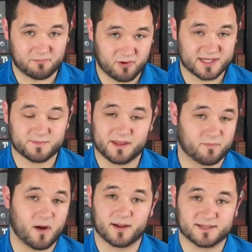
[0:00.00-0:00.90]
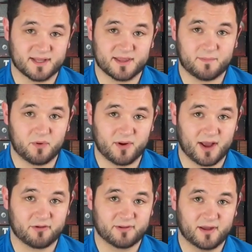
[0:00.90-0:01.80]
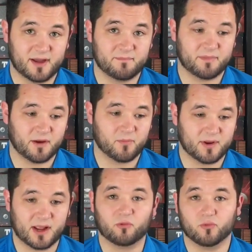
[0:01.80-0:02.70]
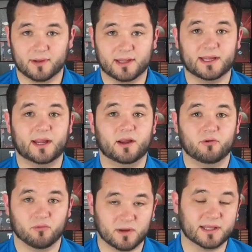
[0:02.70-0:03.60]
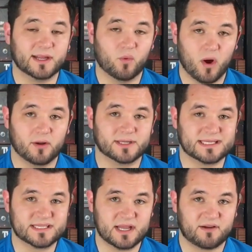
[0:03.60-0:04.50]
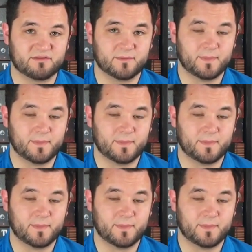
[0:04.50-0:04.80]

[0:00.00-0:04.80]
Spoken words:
impressed by the products that they put out. They're putting out really, really quality stuff.